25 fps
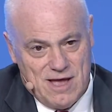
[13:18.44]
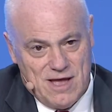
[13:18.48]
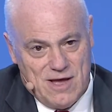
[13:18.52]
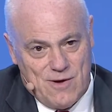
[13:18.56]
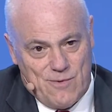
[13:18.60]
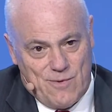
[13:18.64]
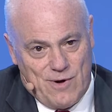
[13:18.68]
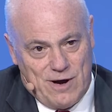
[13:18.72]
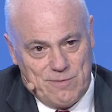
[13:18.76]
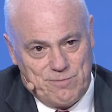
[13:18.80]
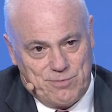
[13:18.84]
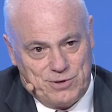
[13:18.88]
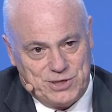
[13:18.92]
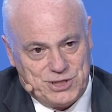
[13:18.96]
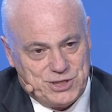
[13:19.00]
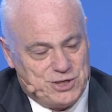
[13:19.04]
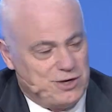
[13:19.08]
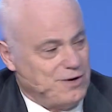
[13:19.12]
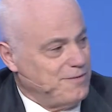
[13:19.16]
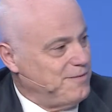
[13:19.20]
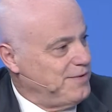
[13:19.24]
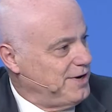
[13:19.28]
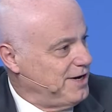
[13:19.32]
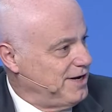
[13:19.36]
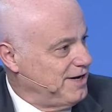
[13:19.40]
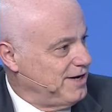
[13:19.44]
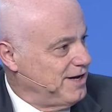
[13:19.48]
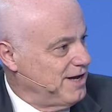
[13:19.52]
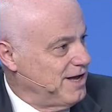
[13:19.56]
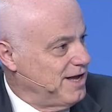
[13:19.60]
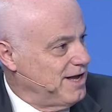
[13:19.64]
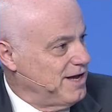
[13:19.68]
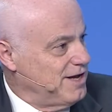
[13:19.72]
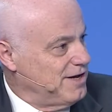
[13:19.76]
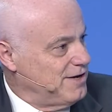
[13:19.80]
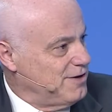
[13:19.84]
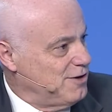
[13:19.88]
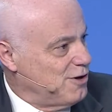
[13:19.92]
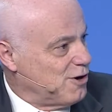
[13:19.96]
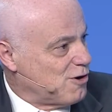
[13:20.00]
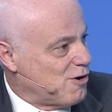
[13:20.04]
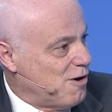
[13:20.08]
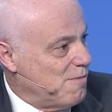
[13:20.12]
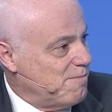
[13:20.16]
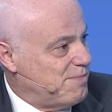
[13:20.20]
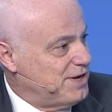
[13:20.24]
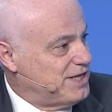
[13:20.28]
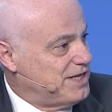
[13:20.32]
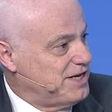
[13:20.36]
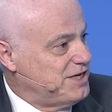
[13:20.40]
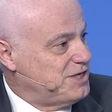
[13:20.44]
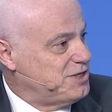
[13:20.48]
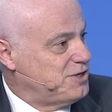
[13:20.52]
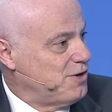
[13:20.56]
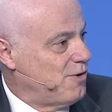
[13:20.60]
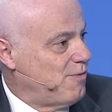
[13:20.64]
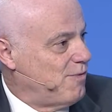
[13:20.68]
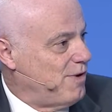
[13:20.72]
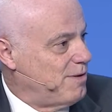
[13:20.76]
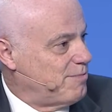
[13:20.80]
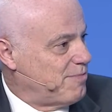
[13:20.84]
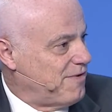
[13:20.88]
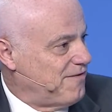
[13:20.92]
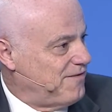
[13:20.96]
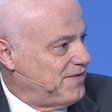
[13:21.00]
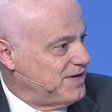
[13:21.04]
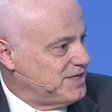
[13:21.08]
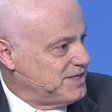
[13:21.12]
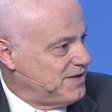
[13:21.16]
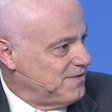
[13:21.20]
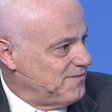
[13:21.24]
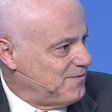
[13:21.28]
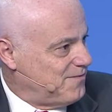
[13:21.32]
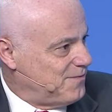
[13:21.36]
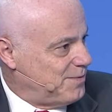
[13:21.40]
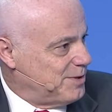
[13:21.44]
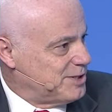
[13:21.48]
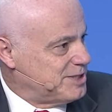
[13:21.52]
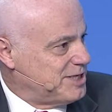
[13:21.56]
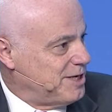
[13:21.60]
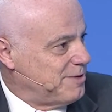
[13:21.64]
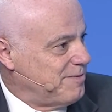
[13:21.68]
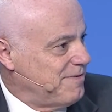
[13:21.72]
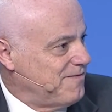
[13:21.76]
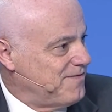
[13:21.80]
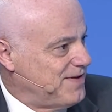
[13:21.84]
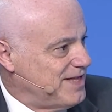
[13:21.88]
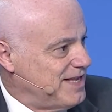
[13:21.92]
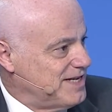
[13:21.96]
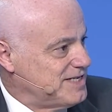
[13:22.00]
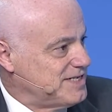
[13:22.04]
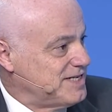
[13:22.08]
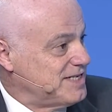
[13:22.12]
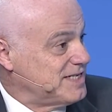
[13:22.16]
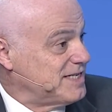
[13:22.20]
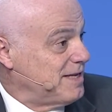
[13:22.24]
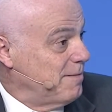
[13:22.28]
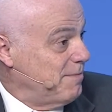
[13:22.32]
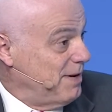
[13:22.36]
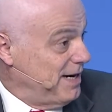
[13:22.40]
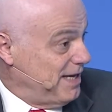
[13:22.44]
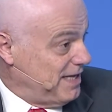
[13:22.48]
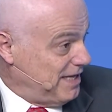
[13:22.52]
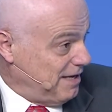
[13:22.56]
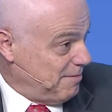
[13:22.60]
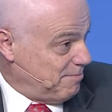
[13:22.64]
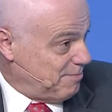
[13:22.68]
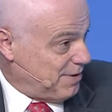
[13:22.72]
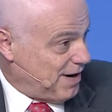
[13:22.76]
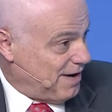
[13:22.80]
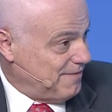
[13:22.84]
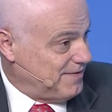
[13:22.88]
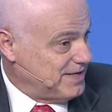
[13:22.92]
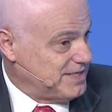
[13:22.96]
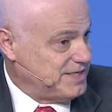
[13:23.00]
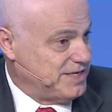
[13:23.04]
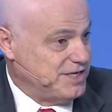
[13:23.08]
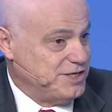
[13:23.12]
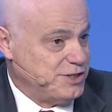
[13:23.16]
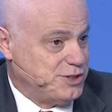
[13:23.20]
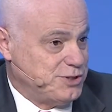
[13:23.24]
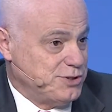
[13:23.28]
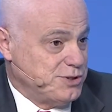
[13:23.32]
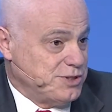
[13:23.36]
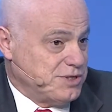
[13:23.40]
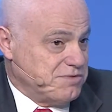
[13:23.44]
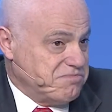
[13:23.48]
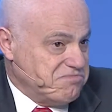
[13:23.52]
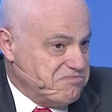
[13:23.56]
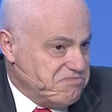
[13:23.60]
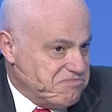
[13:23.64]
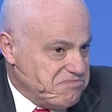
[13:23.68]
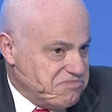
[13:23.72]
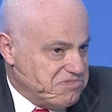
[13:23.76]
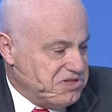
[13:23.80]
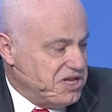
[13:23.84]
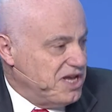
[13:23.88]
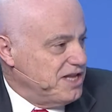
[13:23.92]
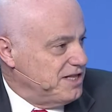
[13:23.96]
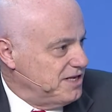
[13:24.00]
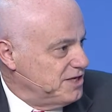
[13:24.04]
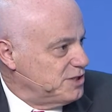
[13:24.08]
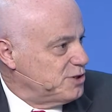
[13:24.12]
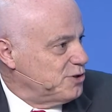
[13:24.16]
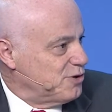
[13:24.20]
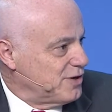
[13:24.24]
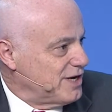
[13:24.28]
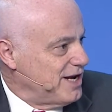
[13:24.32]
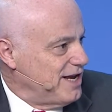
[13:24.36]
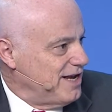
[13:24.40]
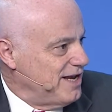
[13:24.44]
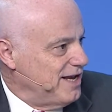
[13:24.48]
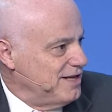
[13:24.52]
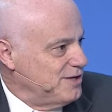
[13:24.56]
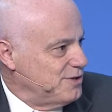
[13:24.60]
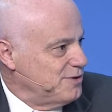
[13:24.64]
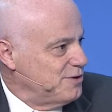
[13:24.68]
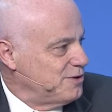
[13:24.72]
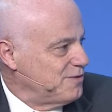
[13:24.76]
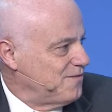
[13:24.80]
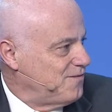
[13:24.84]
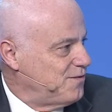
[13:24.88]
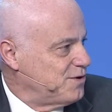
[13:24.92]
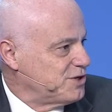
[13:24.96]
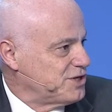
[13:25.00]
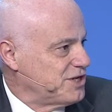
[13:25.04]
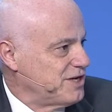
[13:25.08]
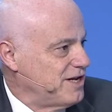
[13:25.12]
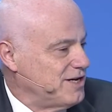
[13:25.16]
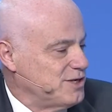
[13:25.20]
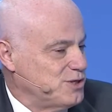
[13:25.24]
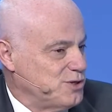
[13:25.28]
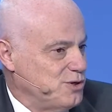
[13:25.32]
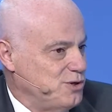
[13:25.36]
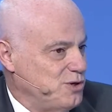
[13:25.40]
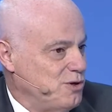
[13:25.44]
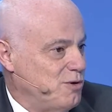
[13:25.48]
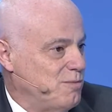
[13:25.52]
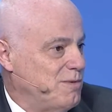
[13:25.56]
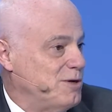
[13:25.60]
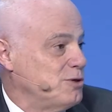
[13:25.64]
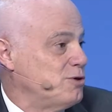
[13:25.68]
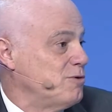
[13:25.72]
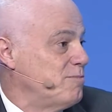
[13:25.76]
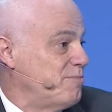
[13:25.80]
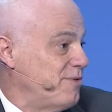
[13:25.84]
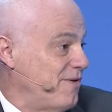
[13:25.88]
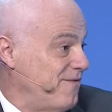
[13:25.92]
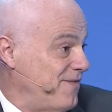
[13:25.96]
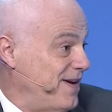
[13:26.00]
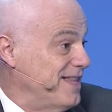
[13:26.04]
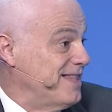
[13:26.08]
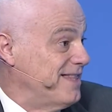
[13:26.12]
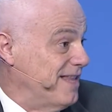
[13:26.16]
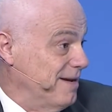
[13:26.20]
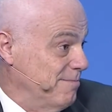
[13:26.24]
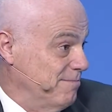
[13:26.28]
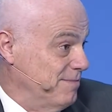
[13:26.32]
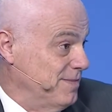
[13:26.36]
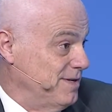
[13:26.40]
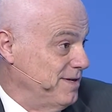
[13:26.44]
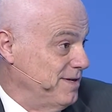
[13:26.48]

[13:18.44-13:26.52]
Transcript: while preserving competition, while preserving financial stability, privacy issues, then it's okay, and you need to foster that, so you don't want to prevent them.